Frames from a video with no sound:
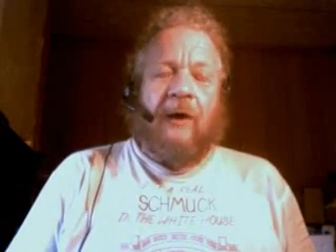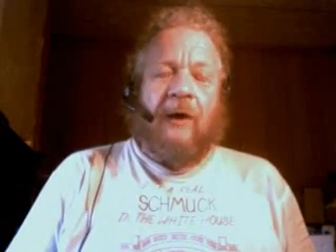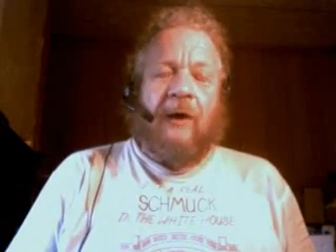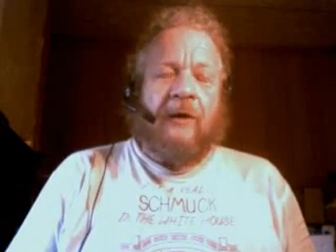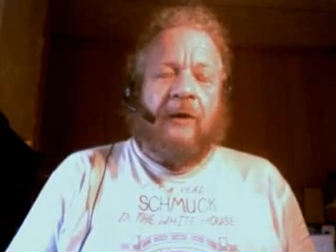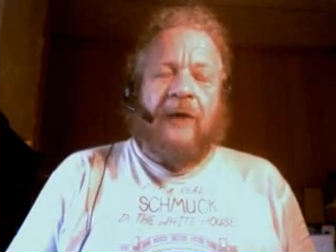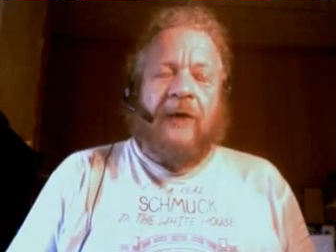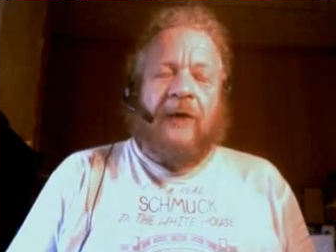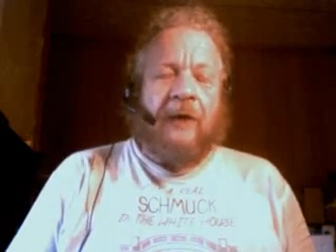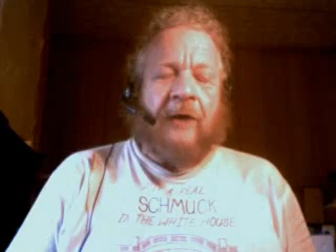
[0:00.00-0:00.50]

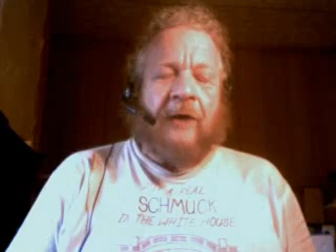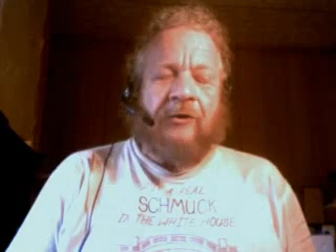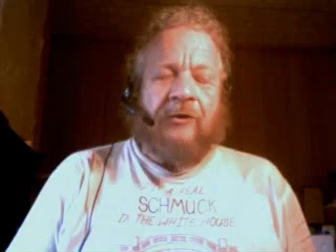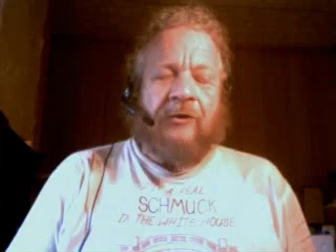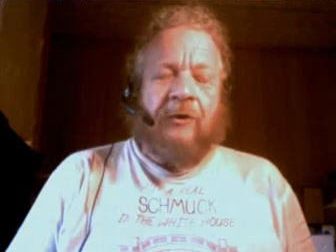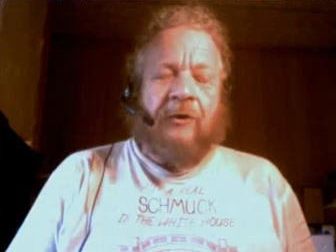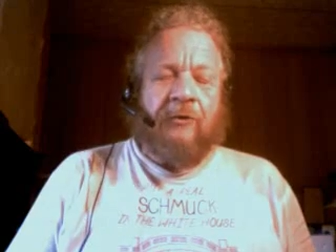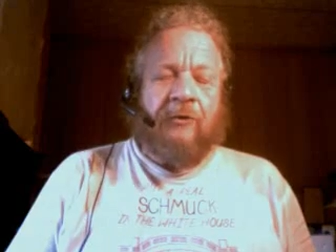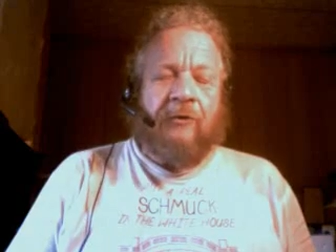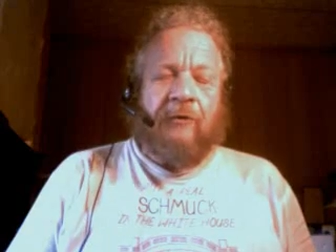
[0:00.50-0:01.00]
attached to
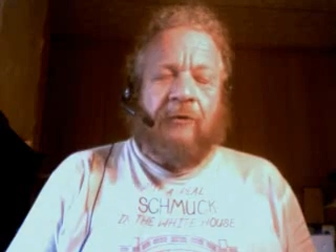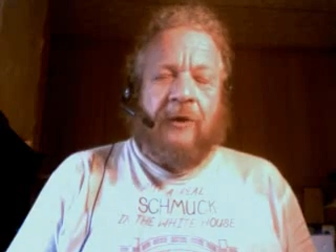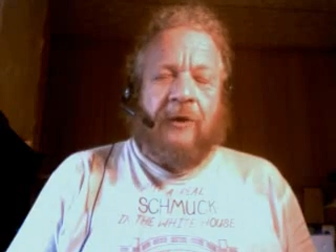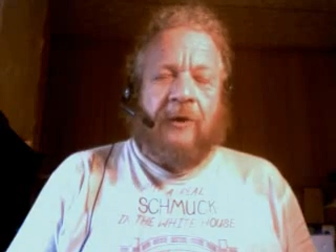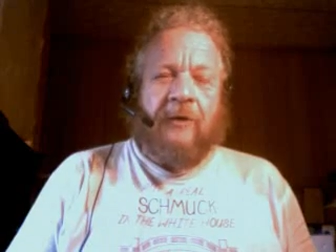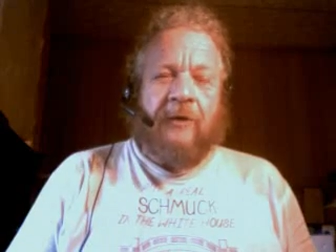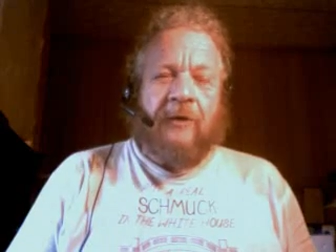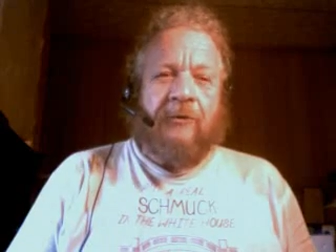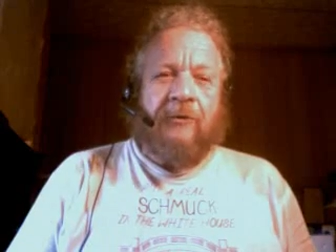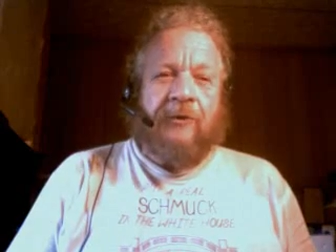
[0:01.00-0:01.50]
those
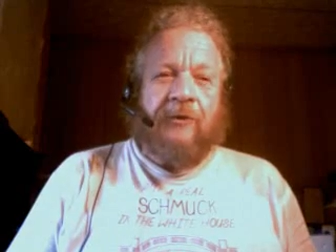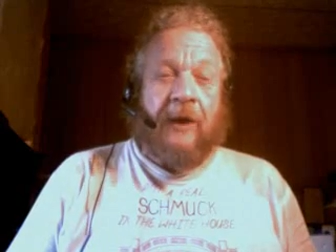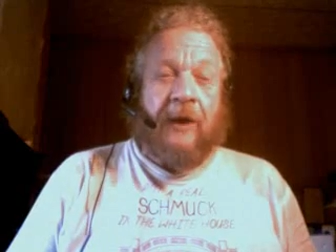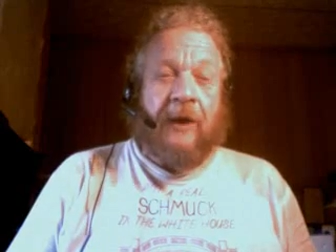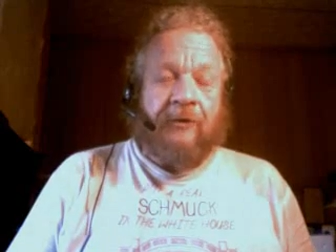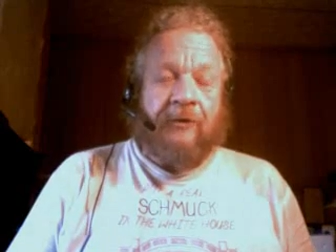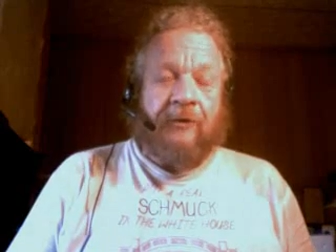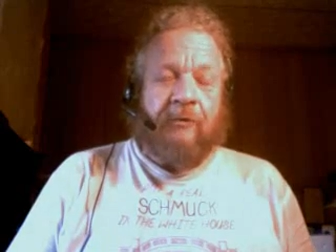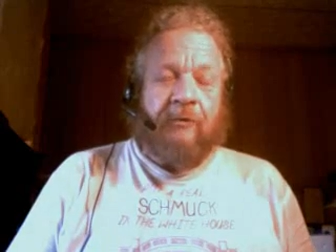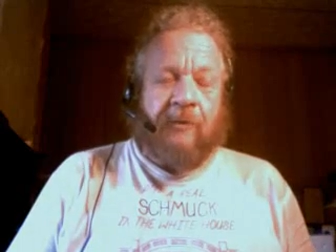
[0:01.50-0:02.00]
videos,
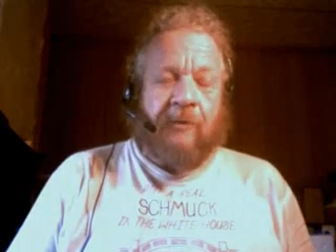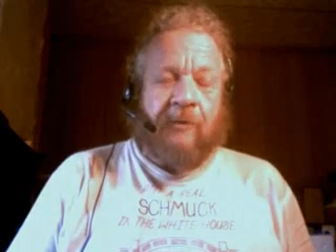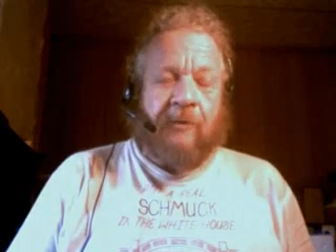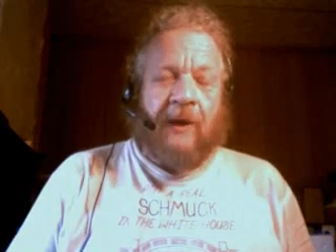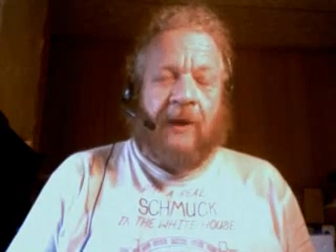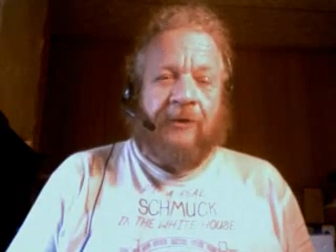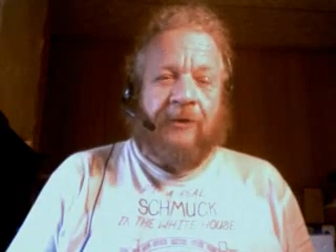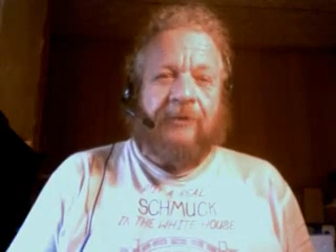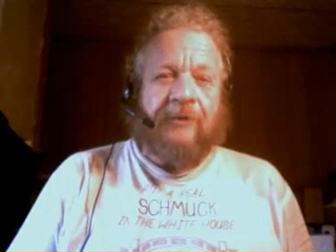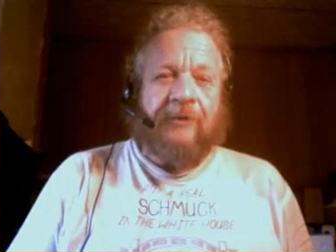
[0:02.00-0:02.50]
text
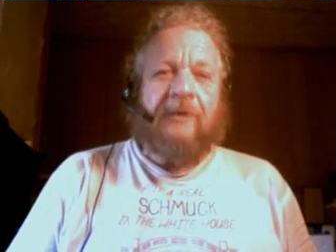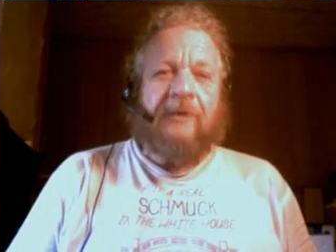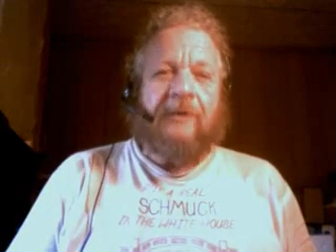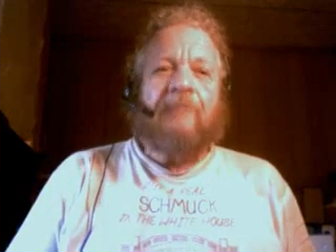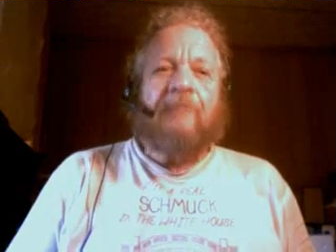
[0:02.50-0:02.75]
responses.